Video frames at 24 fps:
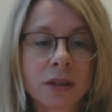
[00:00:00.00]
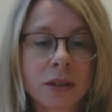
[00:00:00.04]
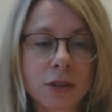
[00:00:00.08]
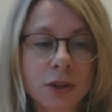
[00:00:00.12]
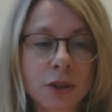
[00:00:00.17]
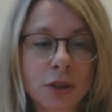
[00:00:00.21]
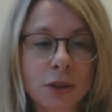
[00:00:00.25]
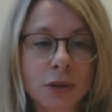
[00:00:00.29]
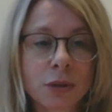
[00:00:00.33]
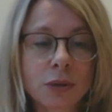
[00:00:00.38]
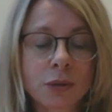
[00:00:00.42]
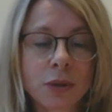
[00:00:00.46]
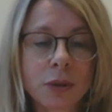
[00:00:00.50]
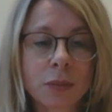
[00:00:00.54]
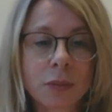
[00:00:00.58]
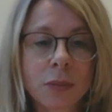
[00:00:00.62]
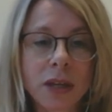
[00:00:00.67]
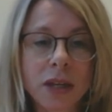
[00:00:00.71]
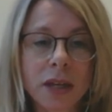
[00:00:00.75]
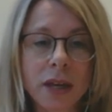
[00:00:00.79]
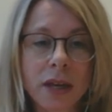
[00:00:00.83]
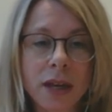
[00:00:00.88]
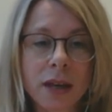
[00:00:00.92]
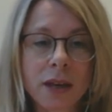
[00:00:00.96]
children
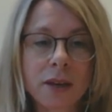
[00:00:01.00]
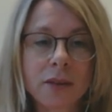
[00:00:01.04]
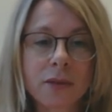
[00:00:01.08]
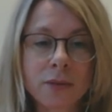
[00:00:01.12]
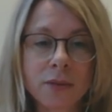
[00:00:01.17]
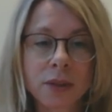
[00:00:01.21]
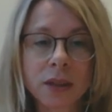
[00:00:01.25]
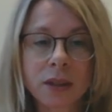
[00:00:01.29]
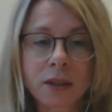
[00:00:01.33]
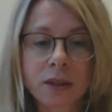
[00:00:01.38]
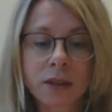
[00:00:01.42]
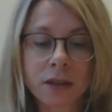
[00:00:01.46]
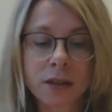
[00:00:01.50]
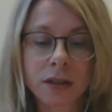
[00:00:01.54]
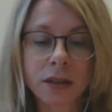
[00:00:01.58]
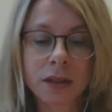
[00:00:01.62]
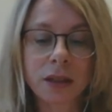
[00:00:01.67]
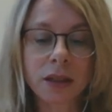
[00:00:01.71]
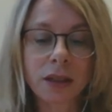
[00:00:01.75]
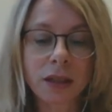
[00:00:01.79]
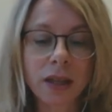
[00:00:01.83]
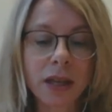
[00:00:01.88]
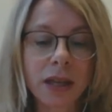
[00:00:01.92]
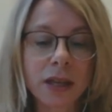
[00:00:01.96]
may have in
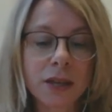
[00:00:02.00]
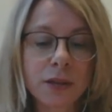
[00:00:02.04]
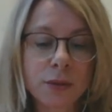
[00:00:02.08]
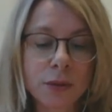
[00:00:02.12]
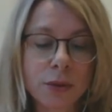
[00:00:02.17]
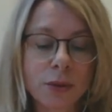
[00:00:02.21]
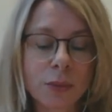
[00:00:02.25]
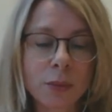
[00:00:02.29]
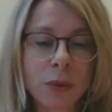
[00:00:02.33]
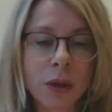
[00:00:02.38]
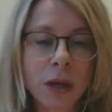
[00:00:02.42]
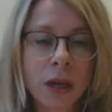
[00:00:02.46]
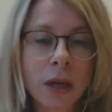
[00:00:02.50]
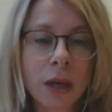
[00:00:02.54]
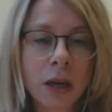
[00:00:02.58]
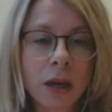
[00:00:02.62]
the classroom,